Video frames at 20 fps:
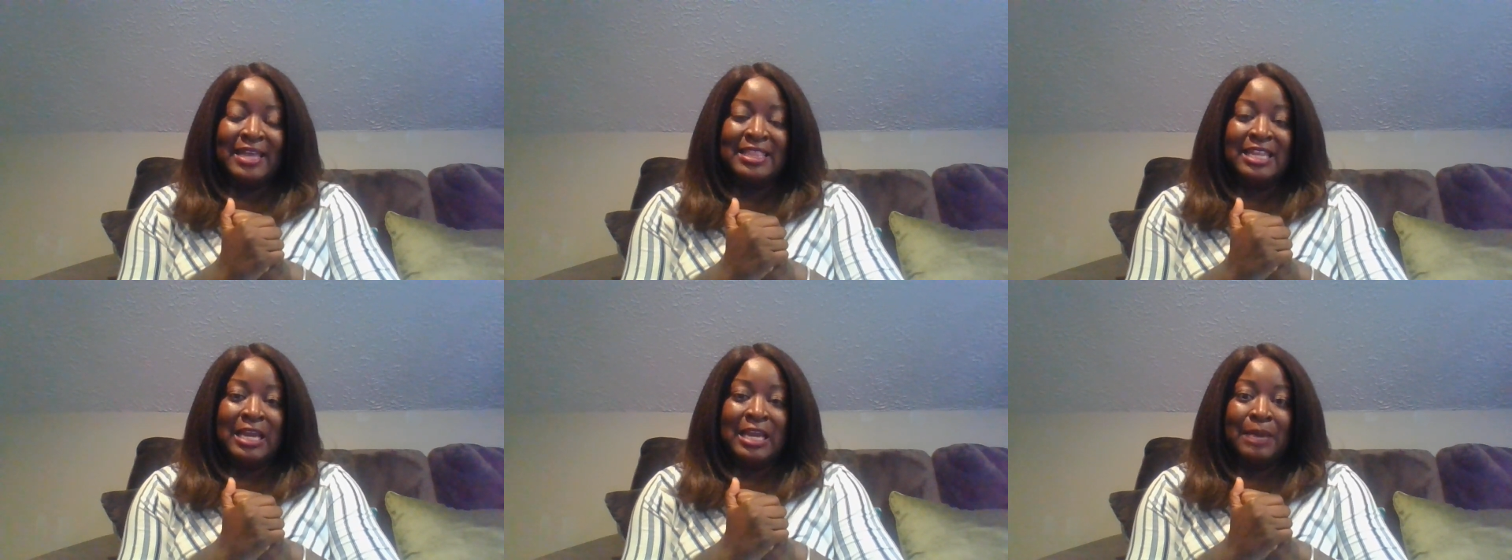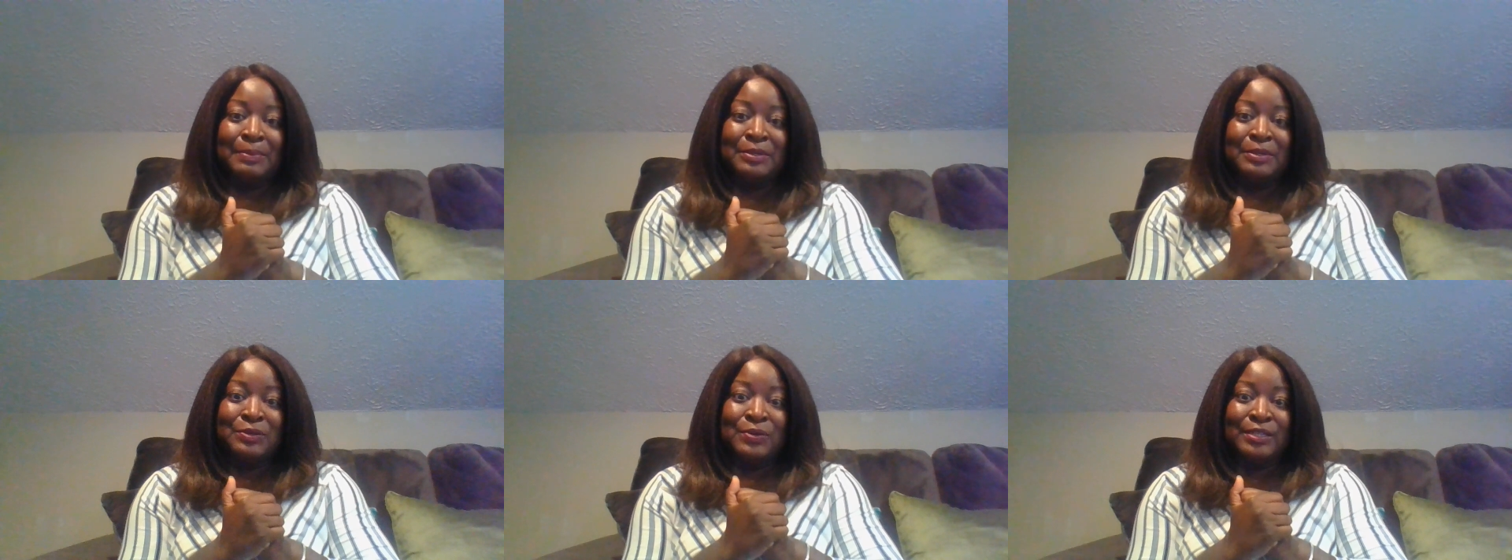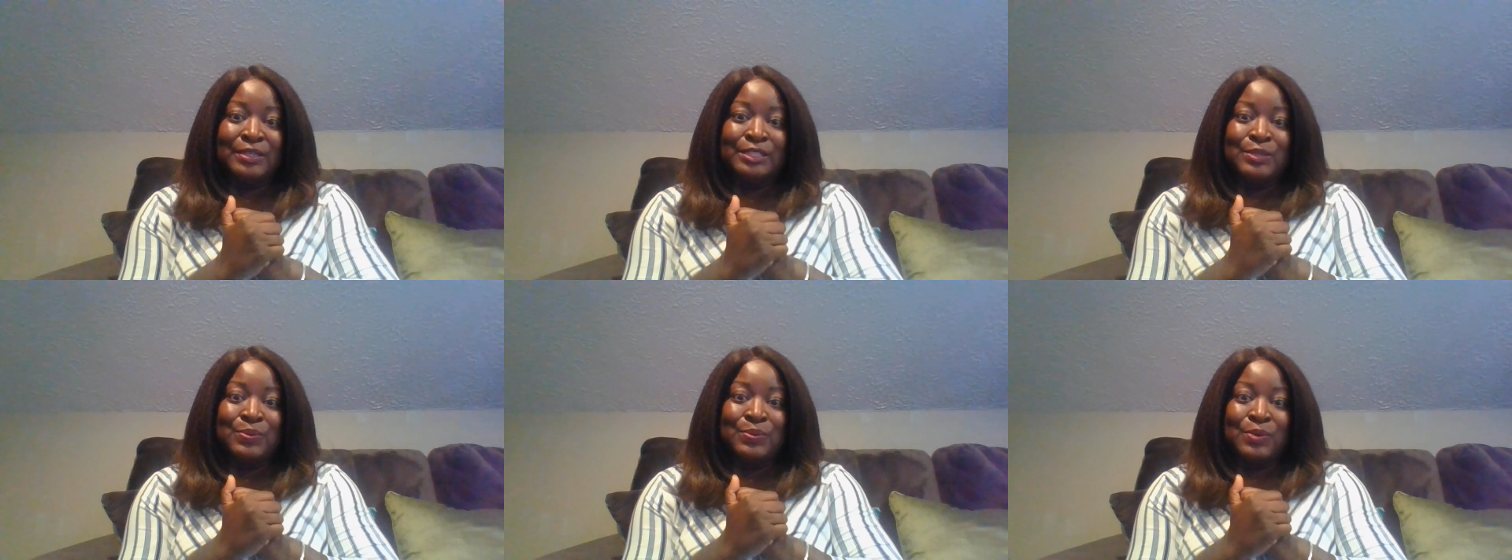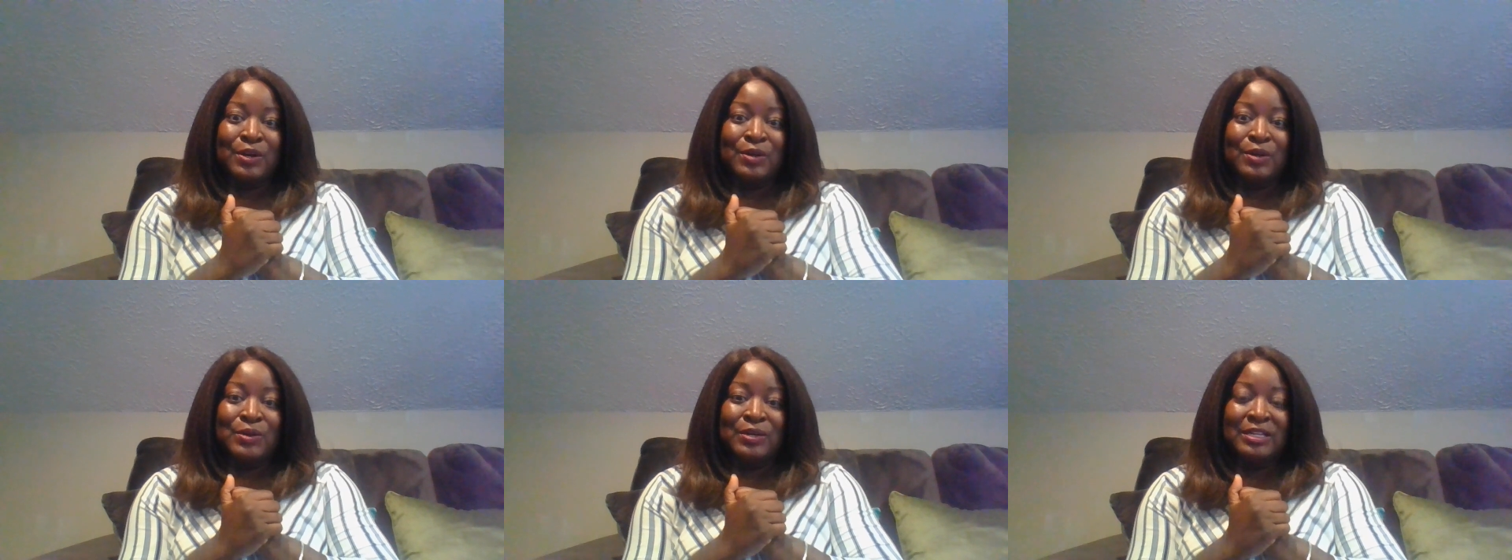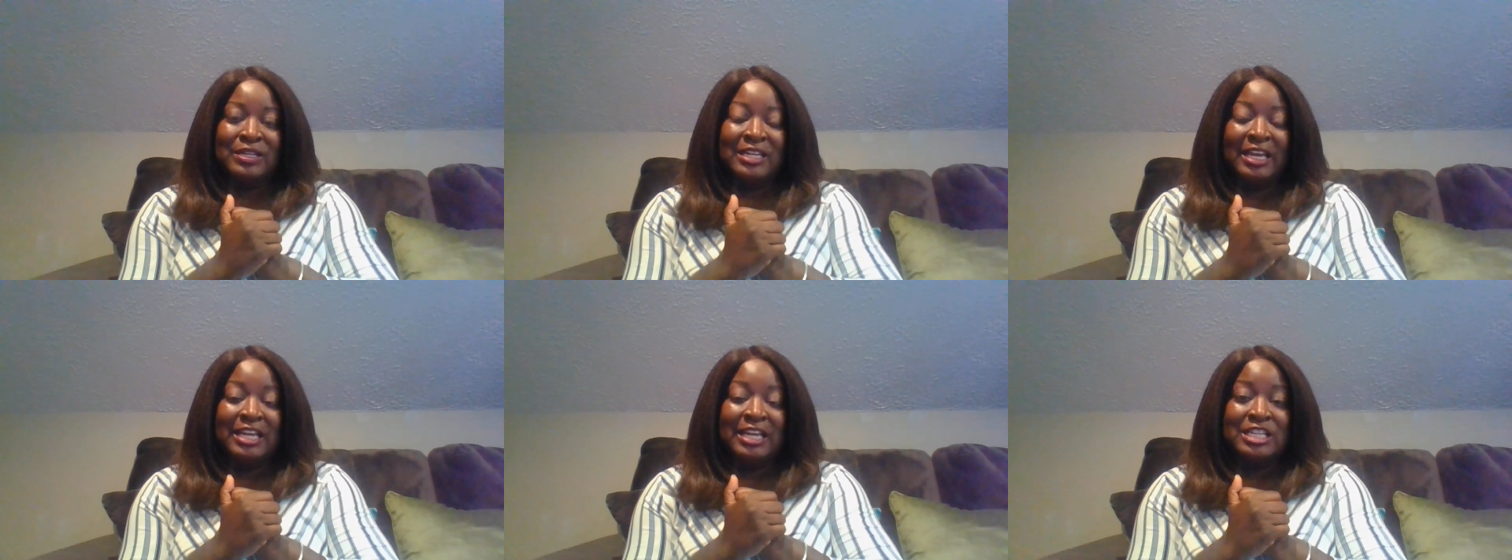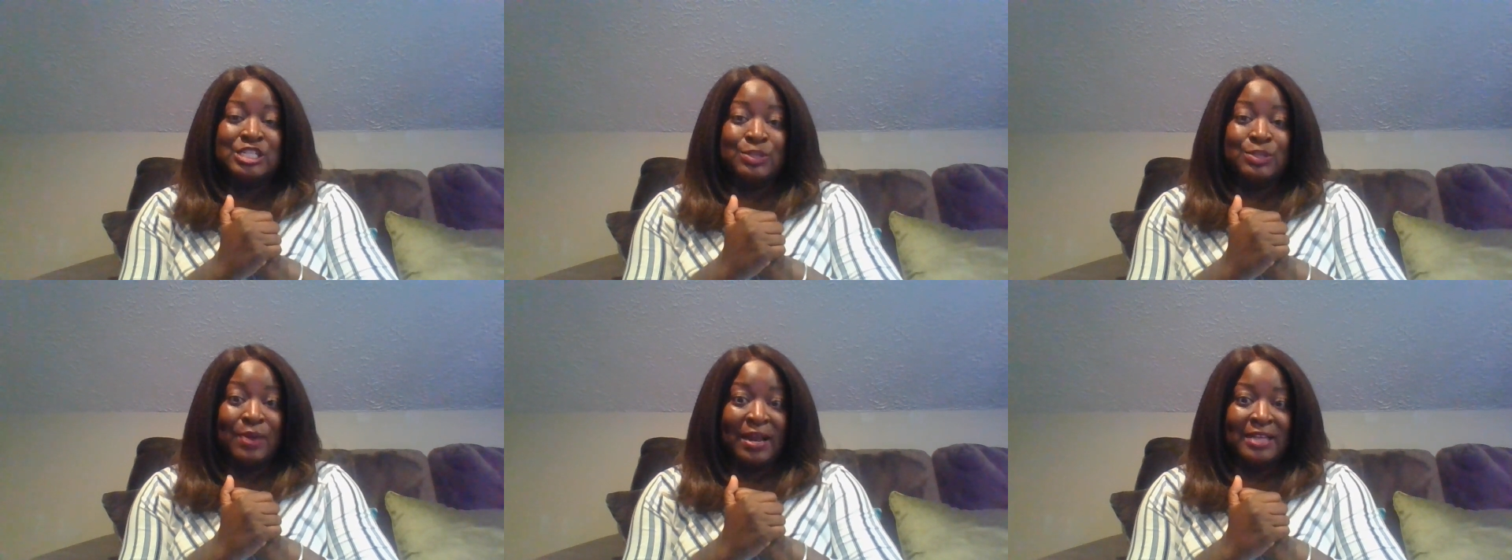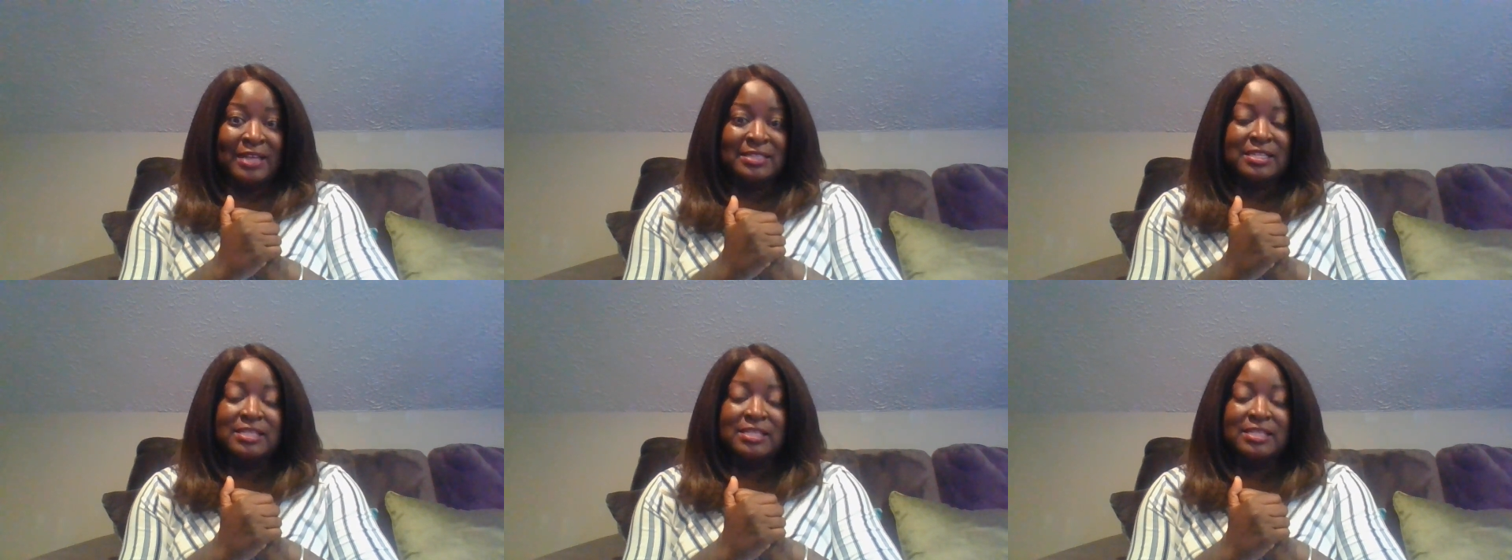and then I'm going to work on a dress.